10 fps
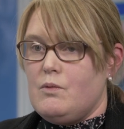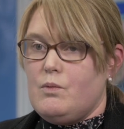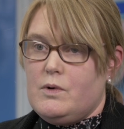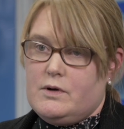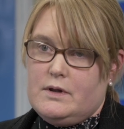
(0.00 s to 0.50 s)

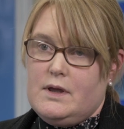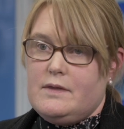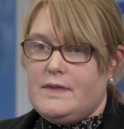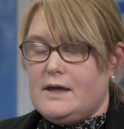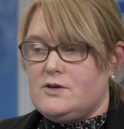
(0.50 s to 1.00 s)
what
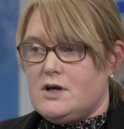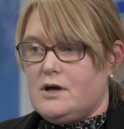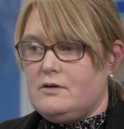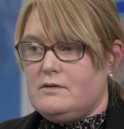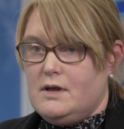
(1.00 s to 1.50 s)
that
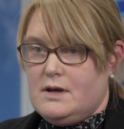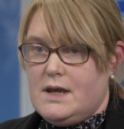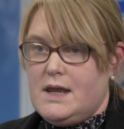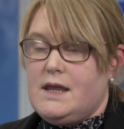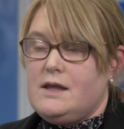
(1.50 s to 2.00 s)
child
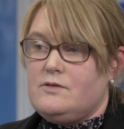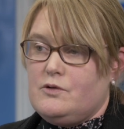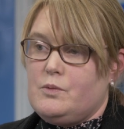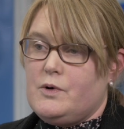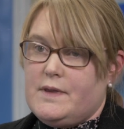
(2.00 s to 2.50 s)
needs
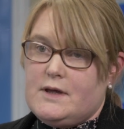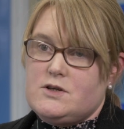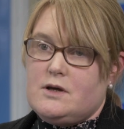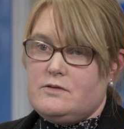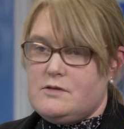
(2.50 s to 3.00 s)
or what that
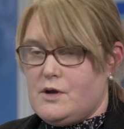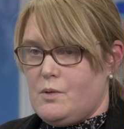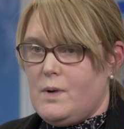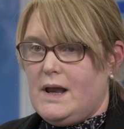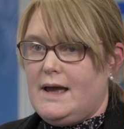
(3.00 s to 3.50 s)
child's
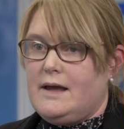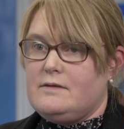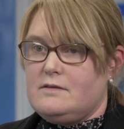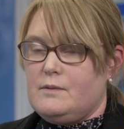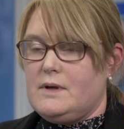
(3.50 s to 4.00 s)
doing well at,
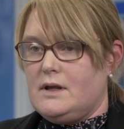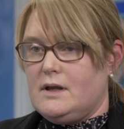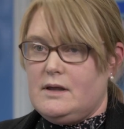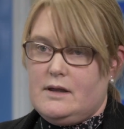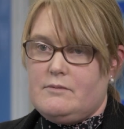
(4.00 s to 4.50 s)
so
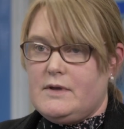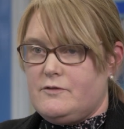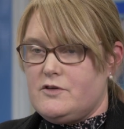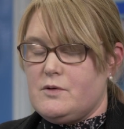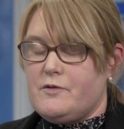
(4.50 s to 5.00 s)
it
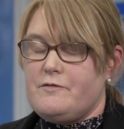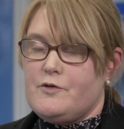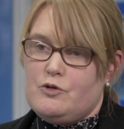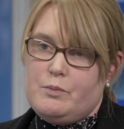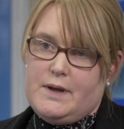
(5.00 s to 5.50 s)
gives you a
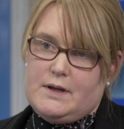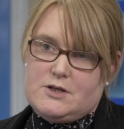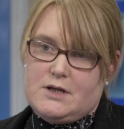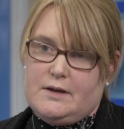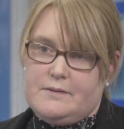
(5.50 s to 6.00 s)
full picture.